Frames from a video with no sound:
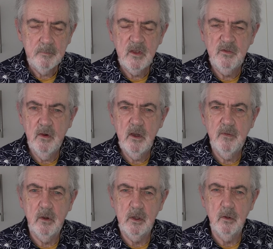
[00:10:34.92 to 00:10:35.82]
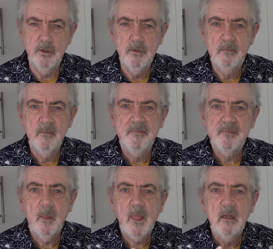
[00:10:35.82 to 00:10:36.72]
It's very, very good.
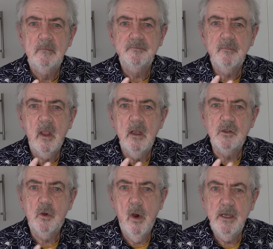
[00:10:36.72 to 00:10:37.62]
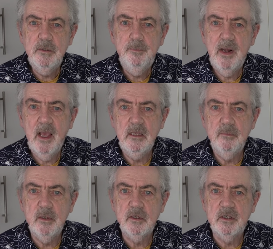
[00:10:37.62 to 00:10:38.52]
It's quite a
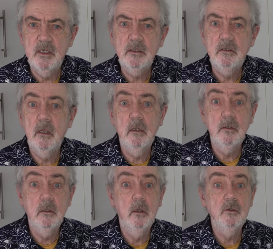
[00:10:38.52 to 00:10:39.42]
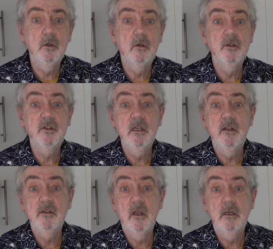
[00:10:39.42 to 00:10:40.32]
plain biscuit. As you can see,
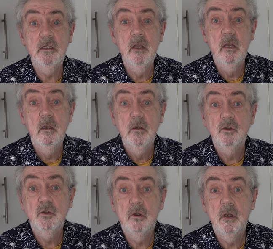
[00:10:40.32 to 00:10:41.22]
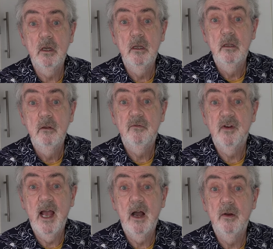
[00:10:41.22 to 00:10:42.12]
there's only sugar,
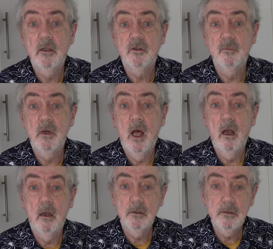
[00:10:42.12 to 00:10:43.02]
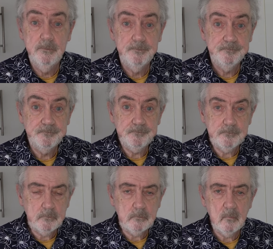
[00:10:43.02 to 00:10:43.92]
flour and some lard
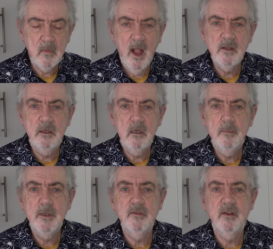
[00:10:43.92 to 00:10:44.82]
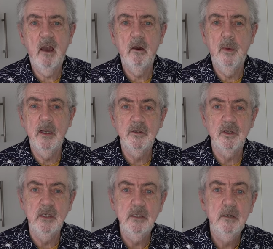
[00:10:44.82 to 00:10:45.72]
and a little bit of caraway
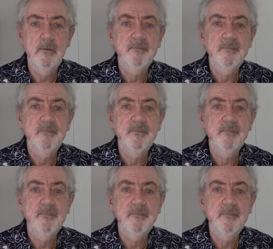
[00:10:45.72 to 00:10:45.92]
seed.